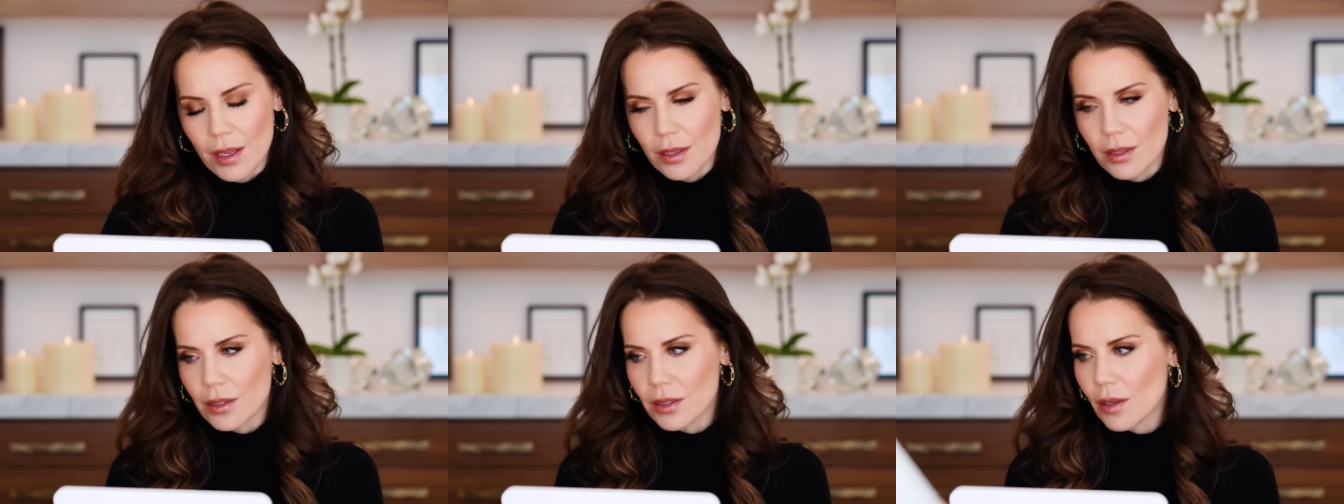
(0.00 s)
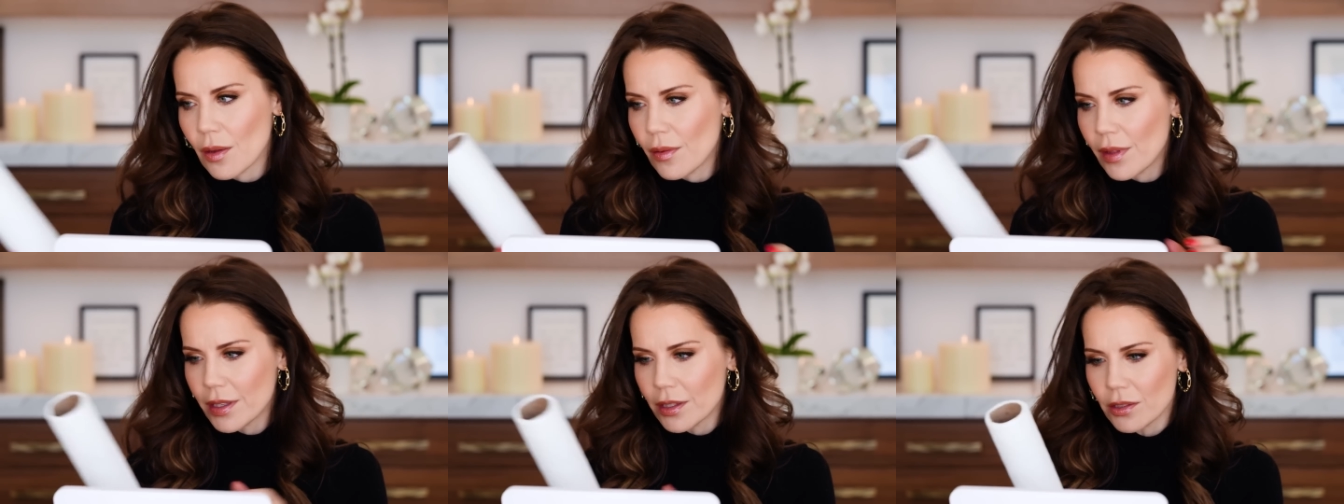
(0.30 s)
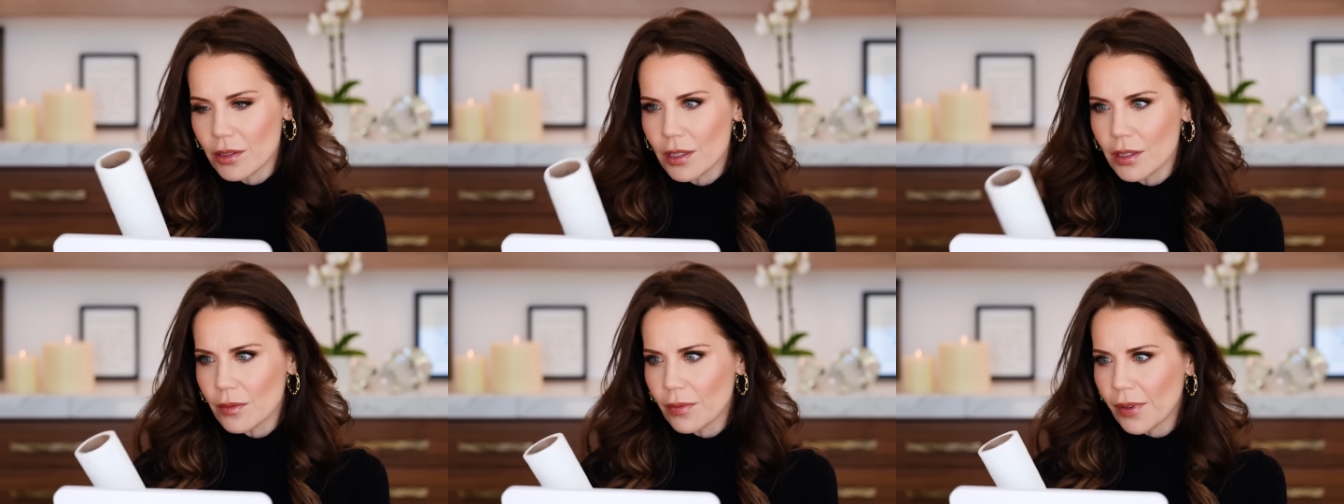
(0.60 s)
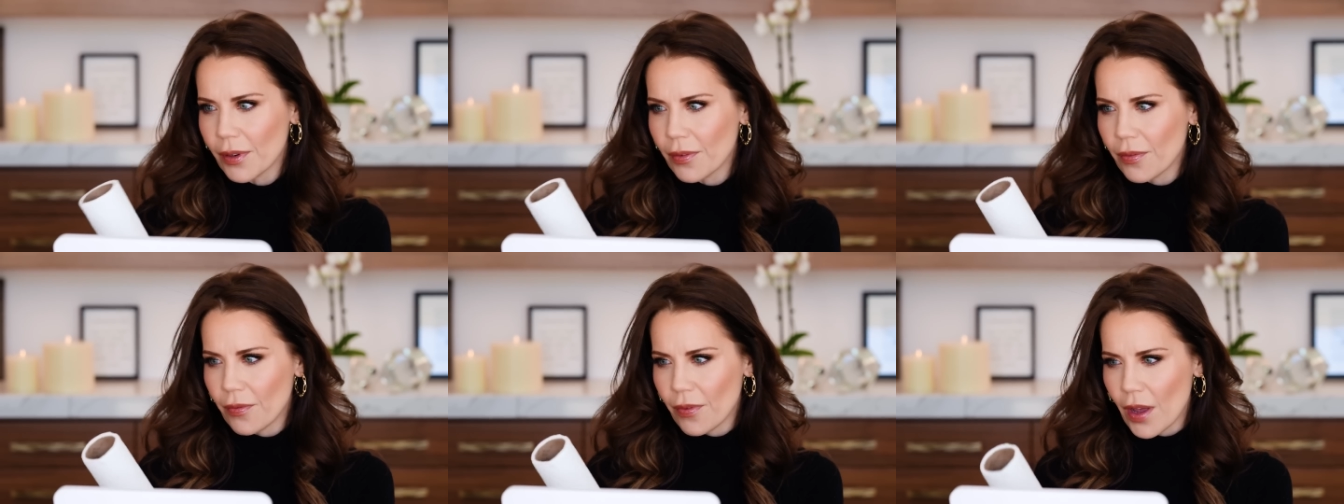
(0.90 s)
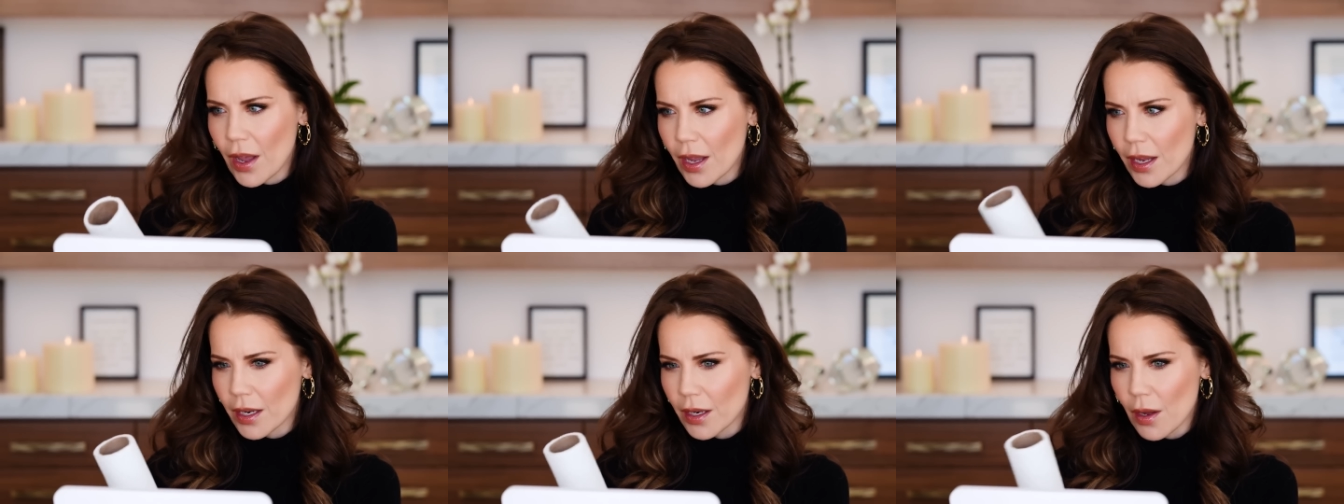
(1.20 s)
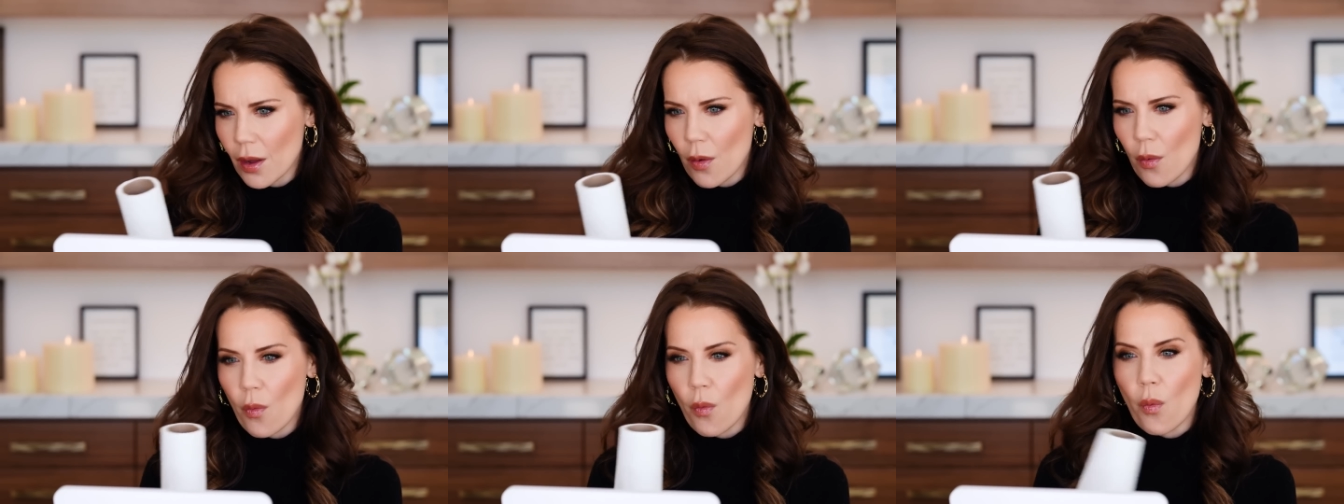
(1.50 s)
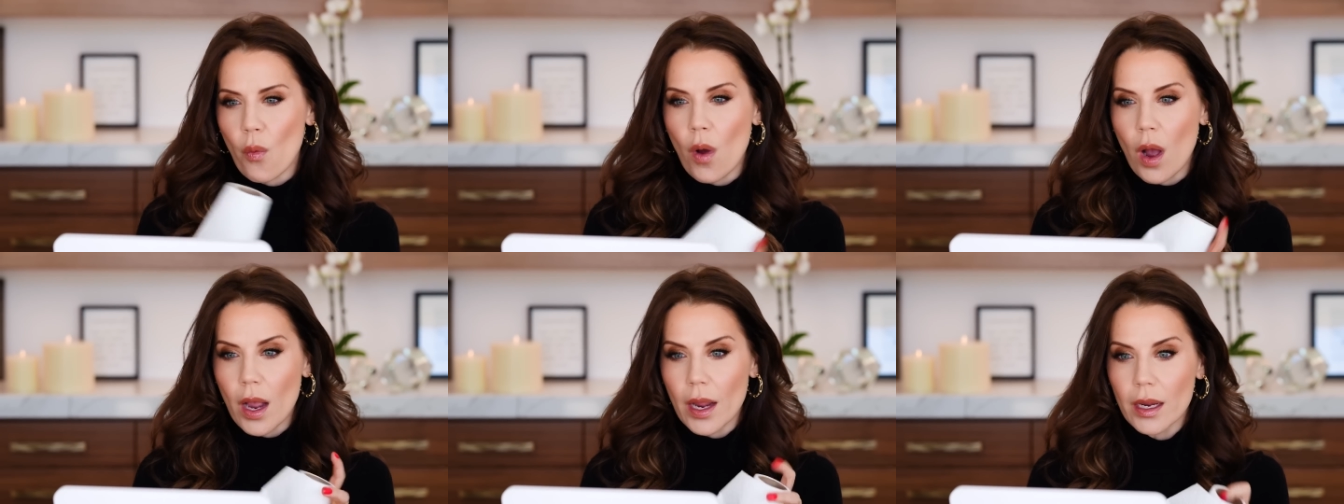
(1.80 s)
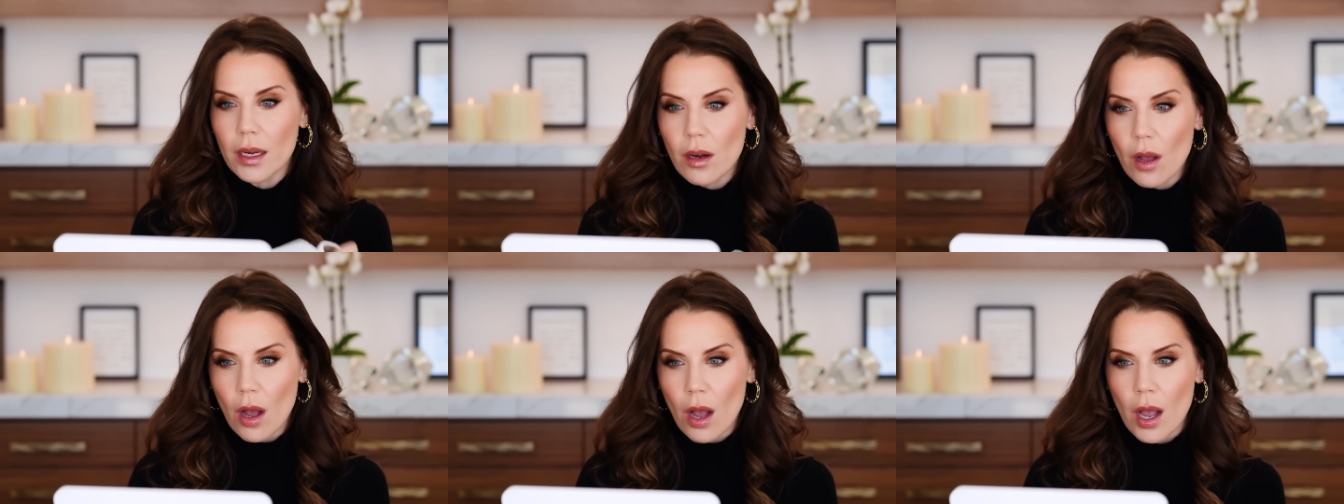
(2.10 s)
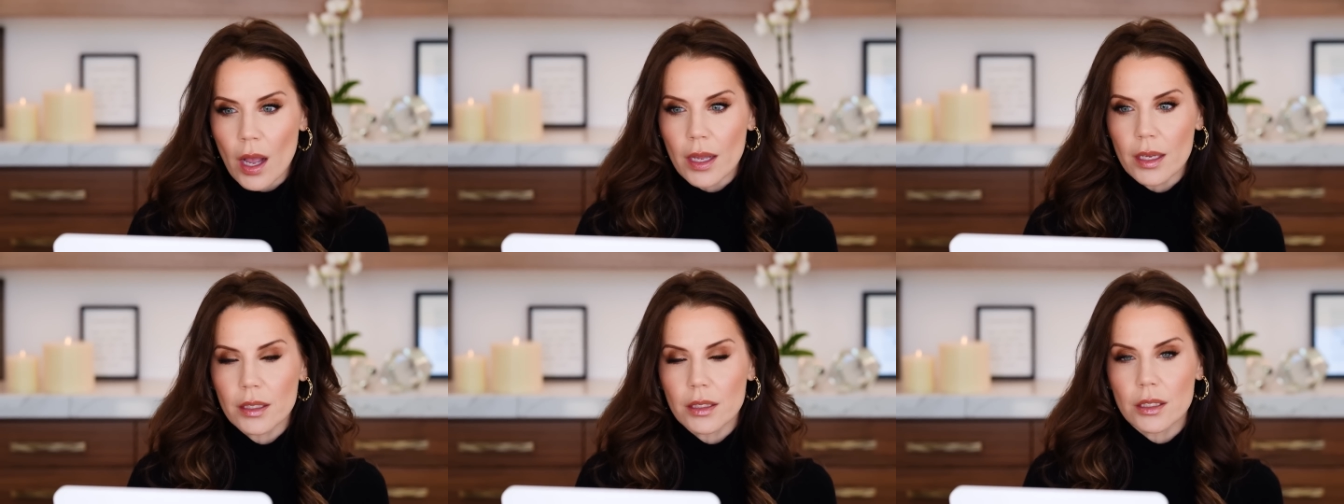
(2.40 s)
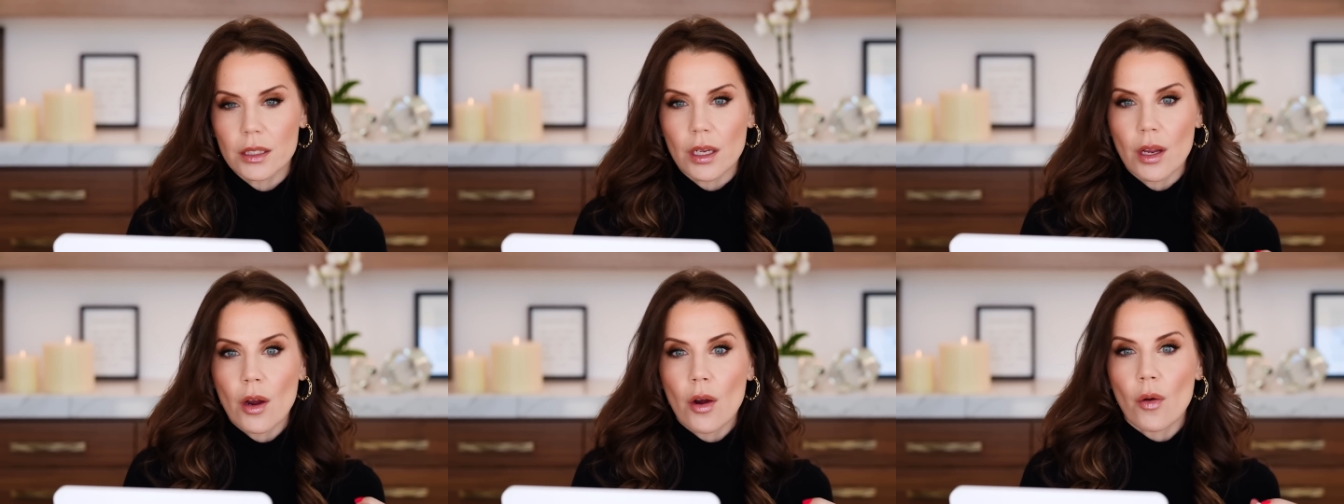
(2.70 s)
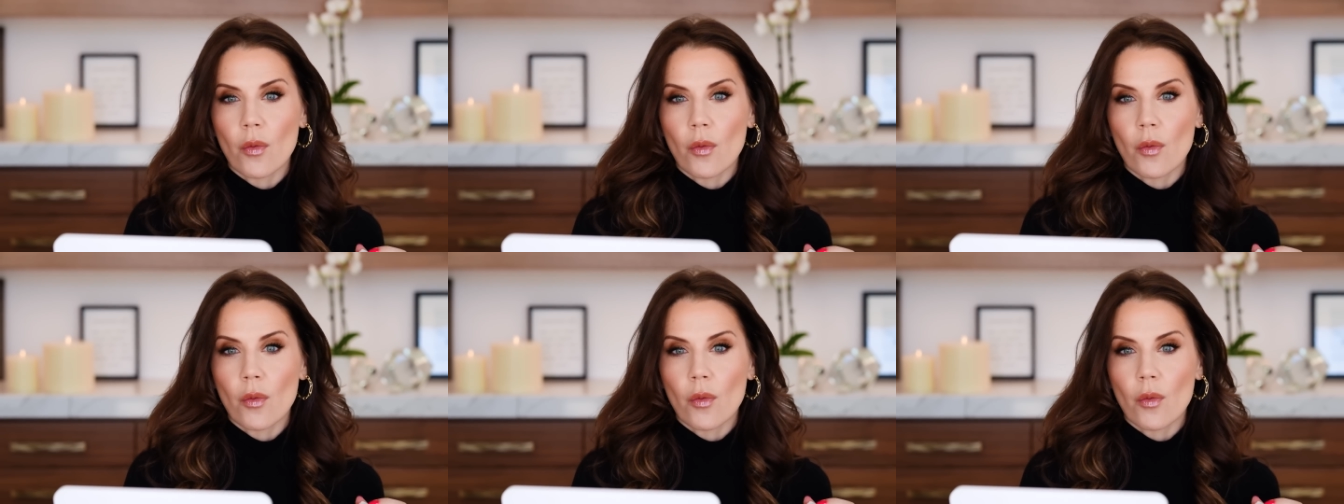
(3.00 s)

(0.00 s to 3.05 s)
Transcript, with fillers: So let's just, for fun, why not?